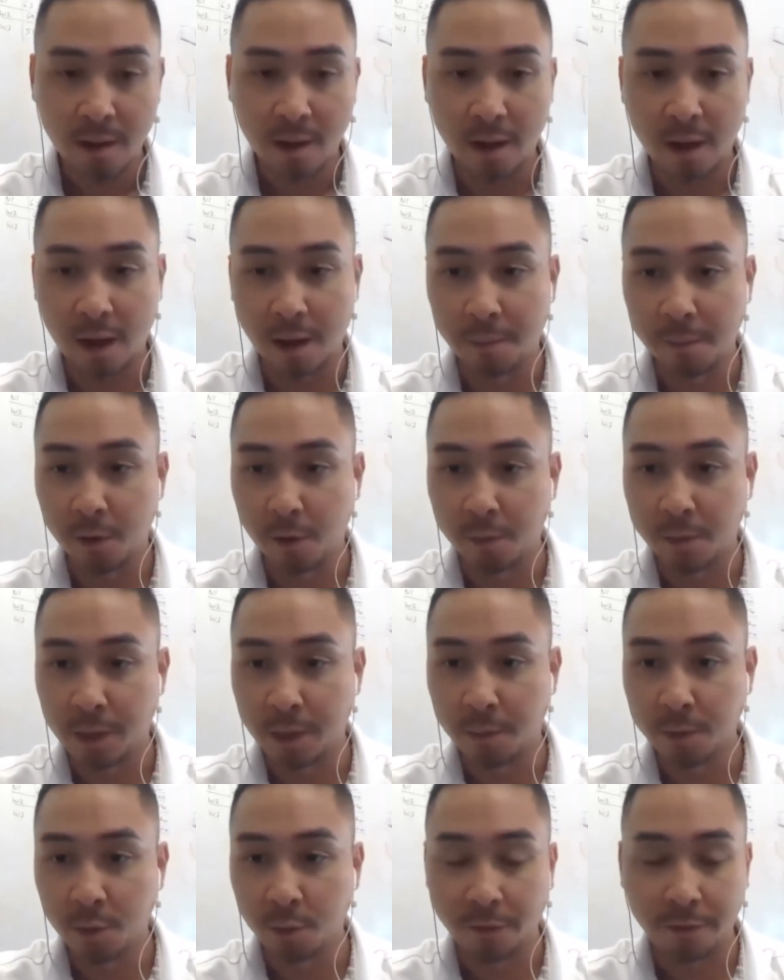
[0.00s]
They'll be able to
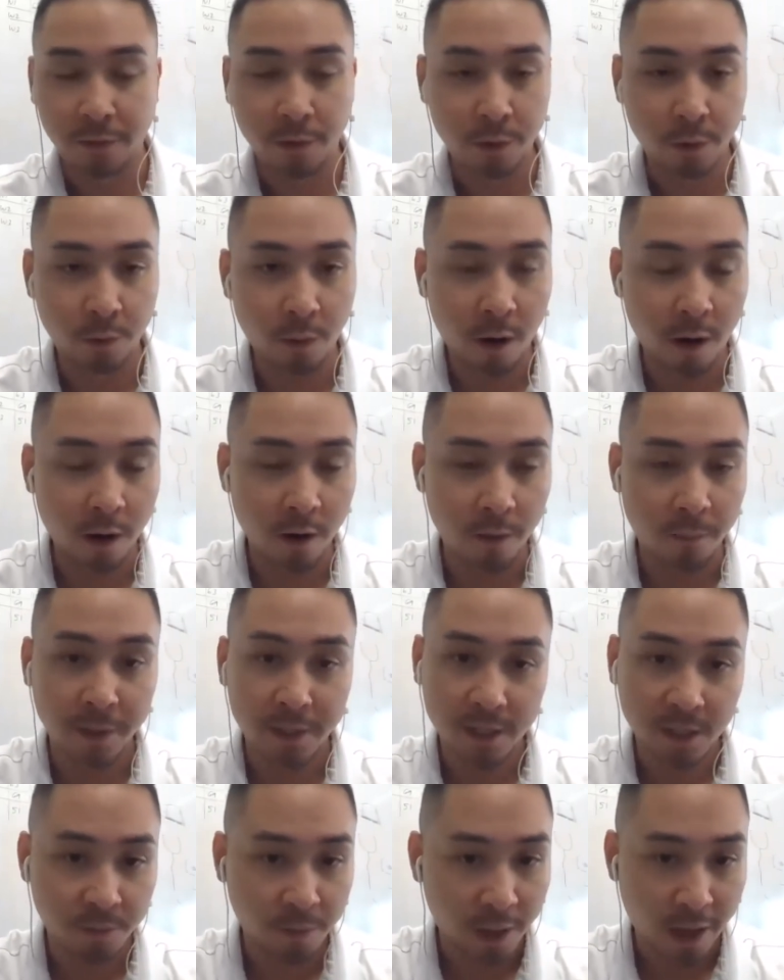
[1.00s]
review our business
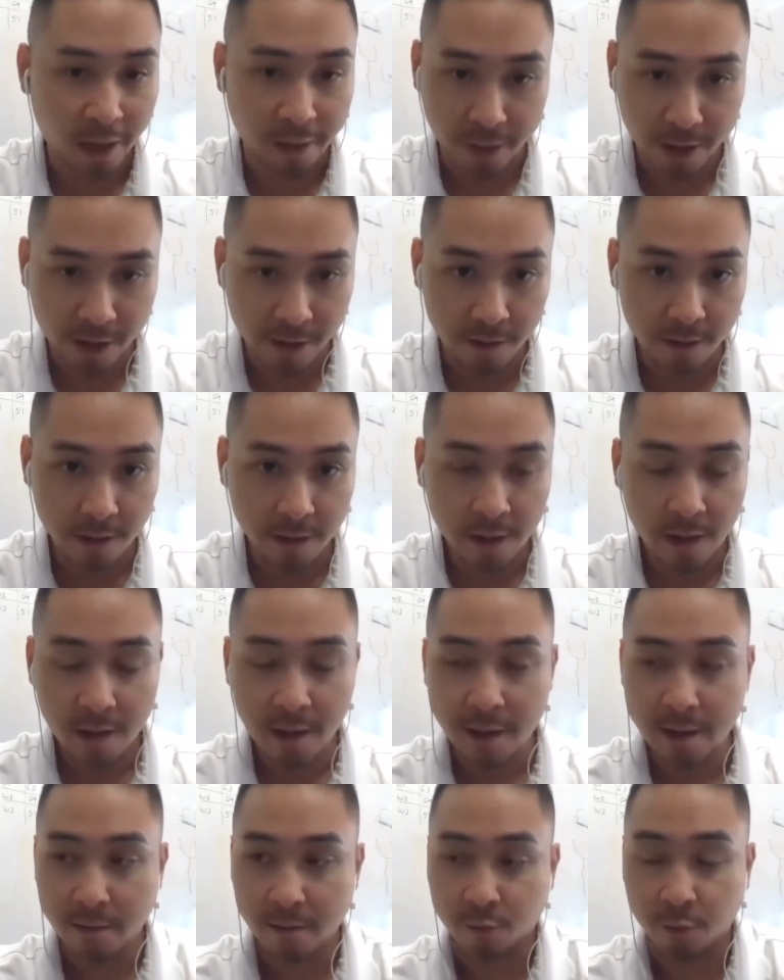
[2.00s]
plan there,
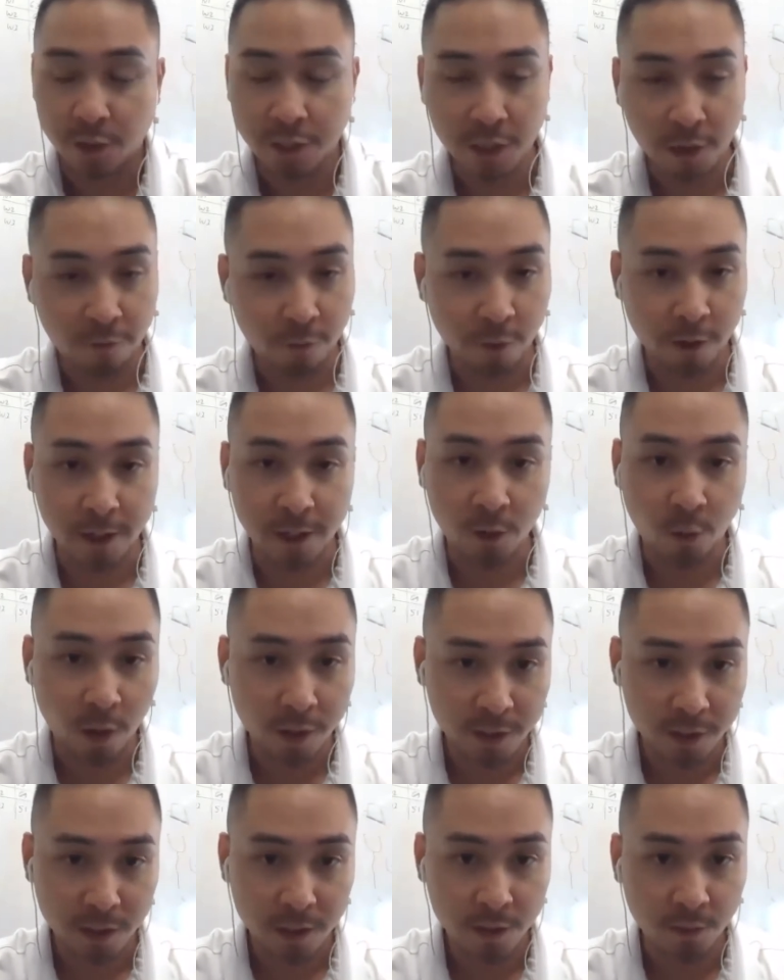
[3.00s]
reach out for any
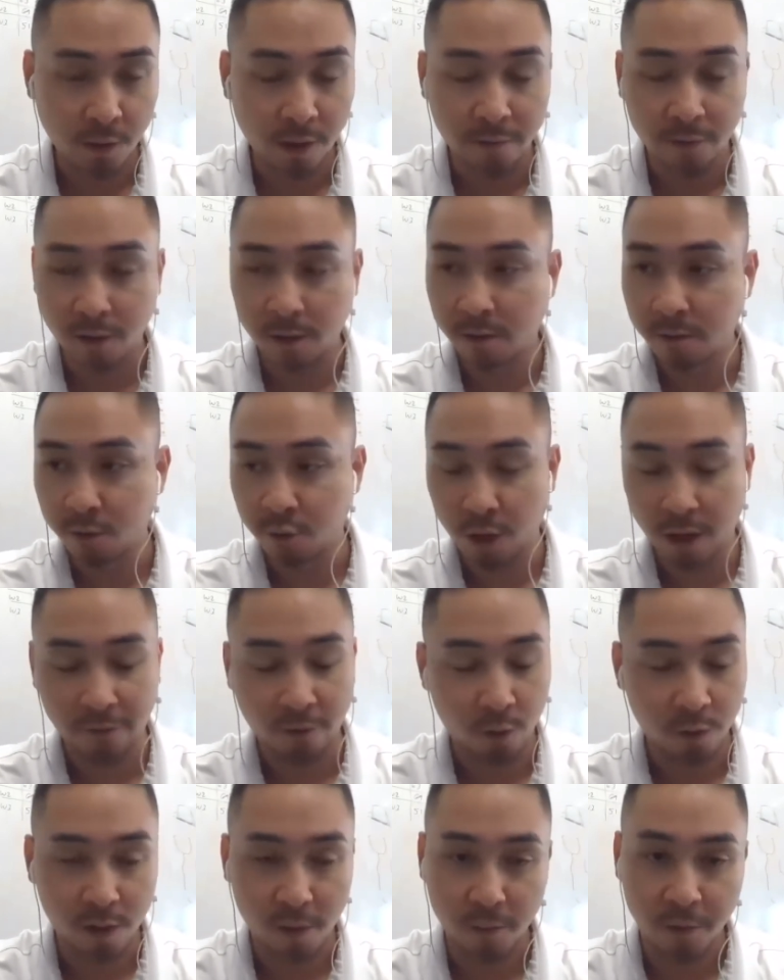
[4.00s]
questions. We have a direct phone
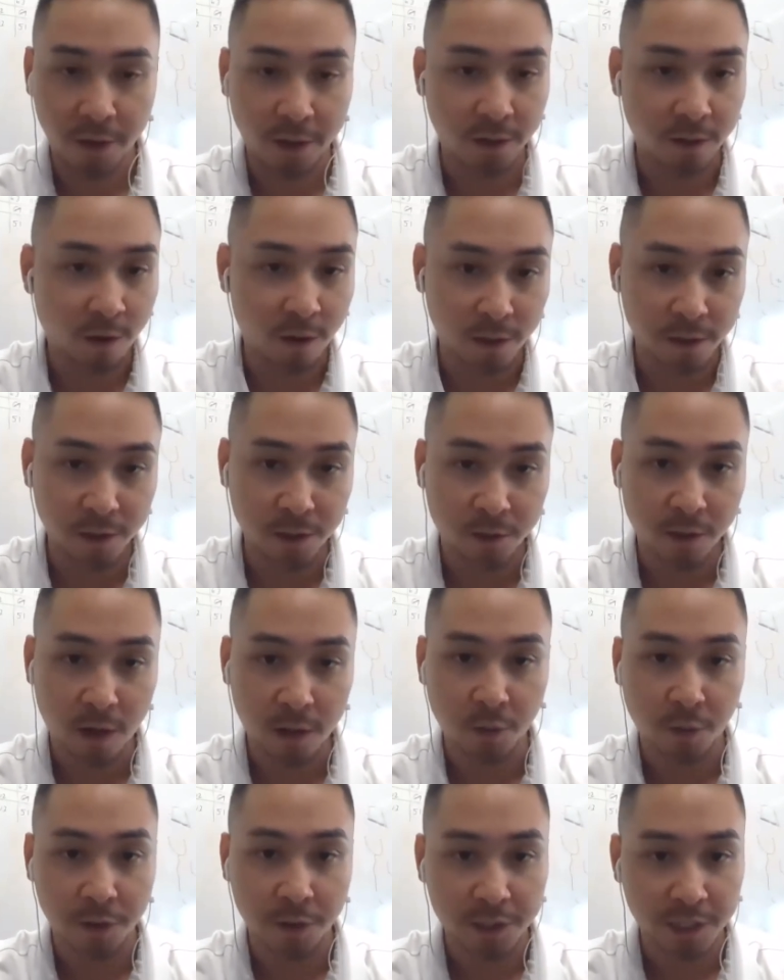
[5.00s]
number they could call in to talk to our
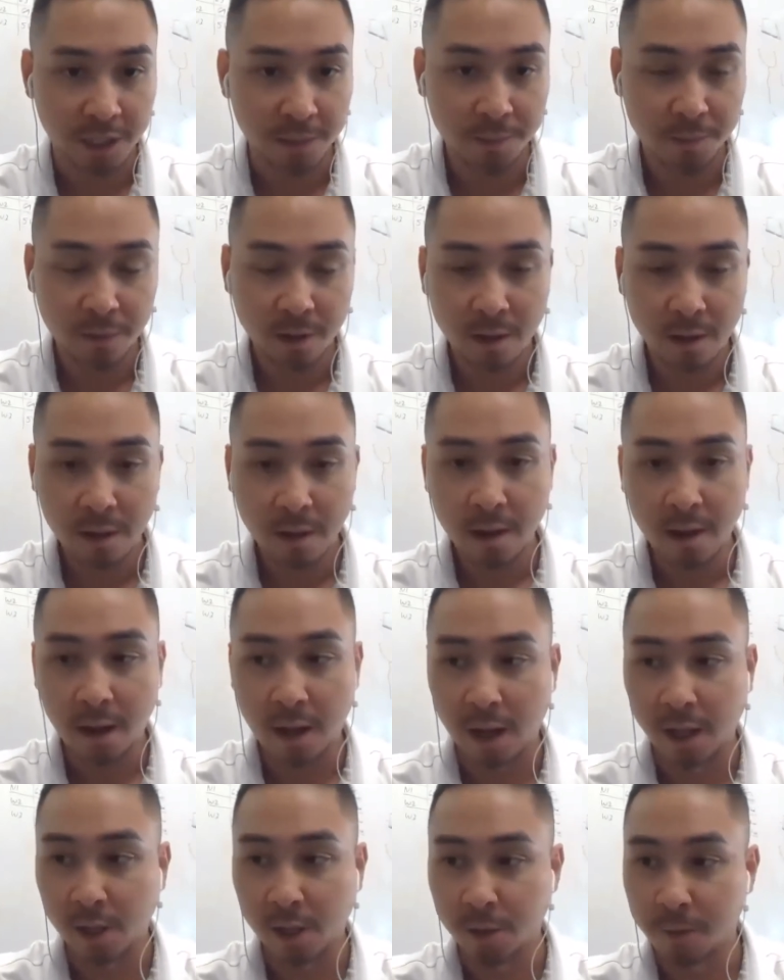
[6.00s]
team,
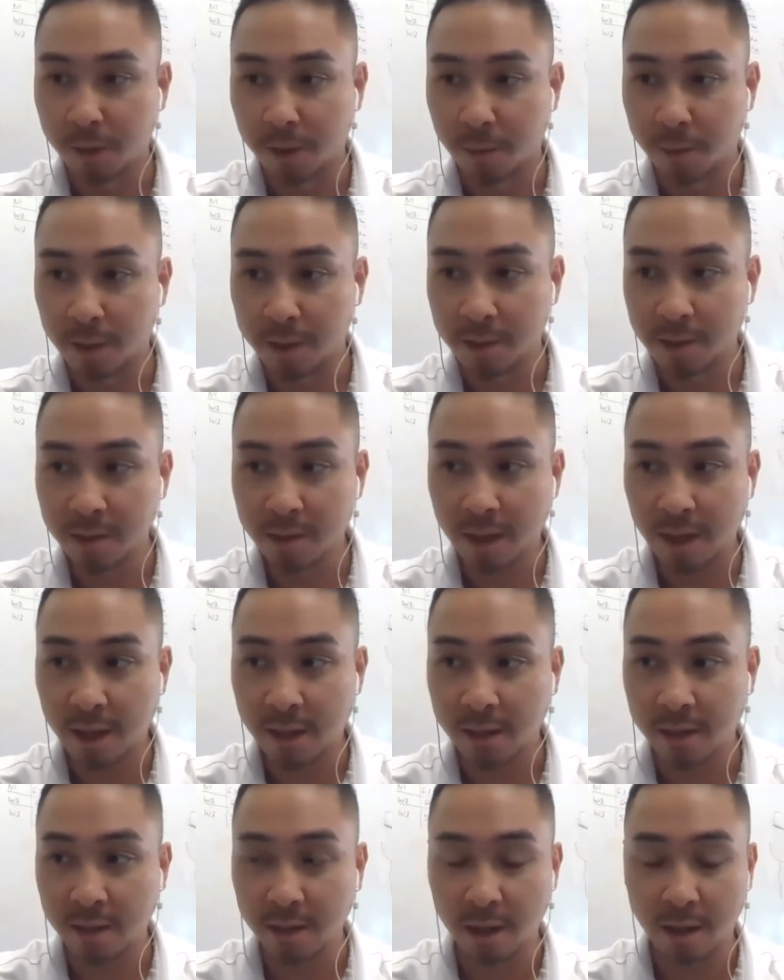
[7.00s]
learn about the business, and
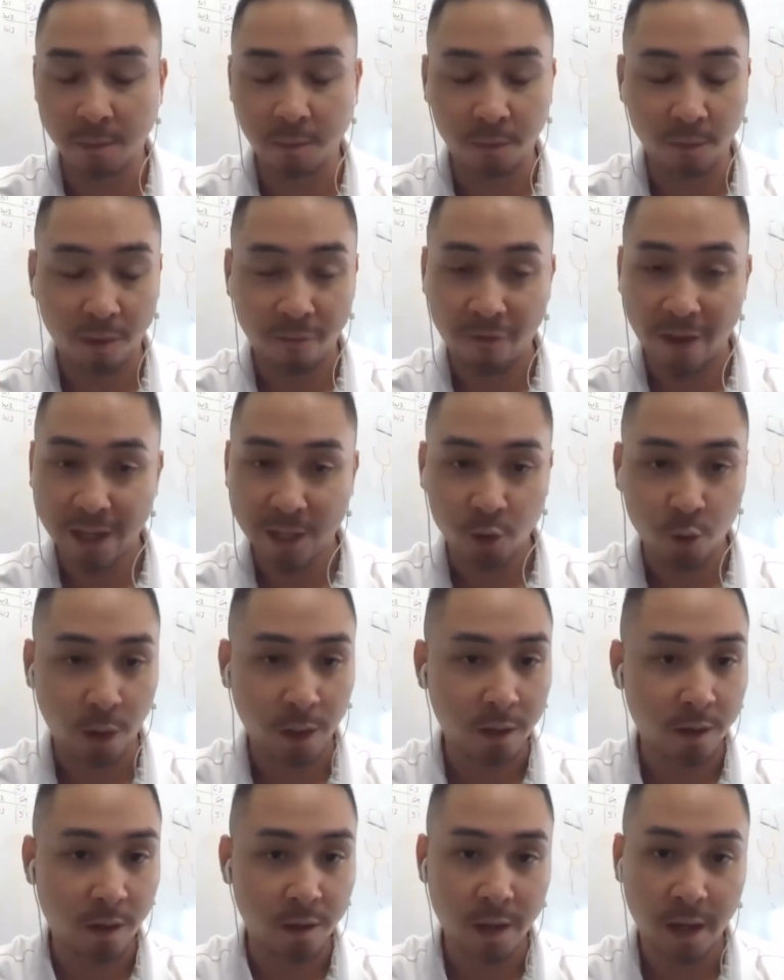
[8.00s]
invest directly
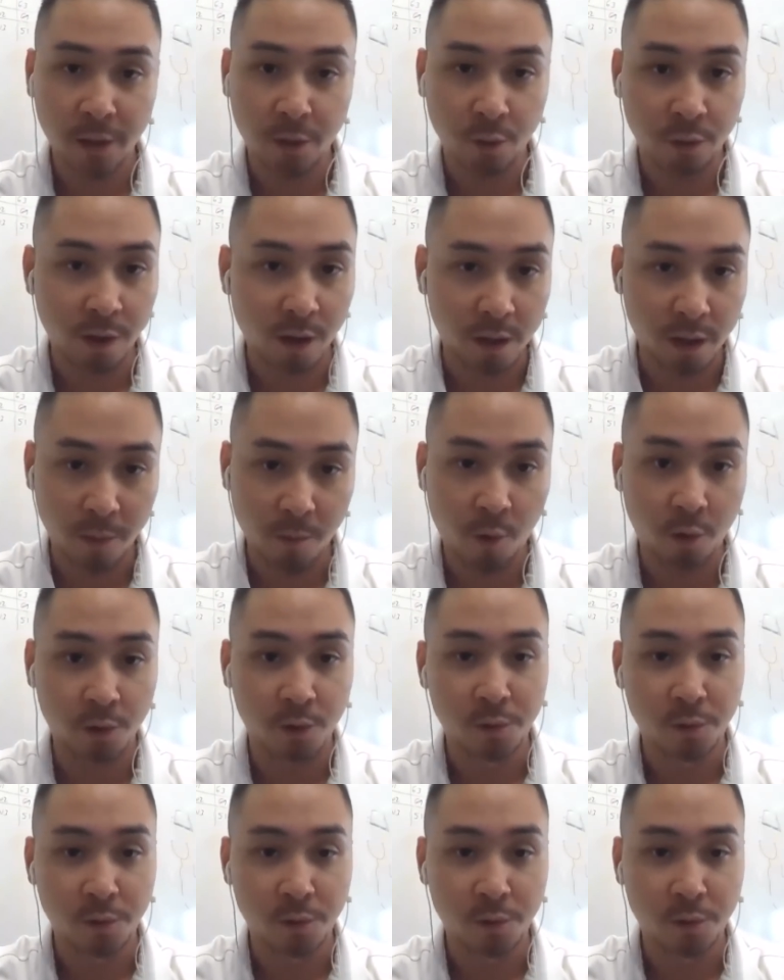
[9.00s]
online through the online portal.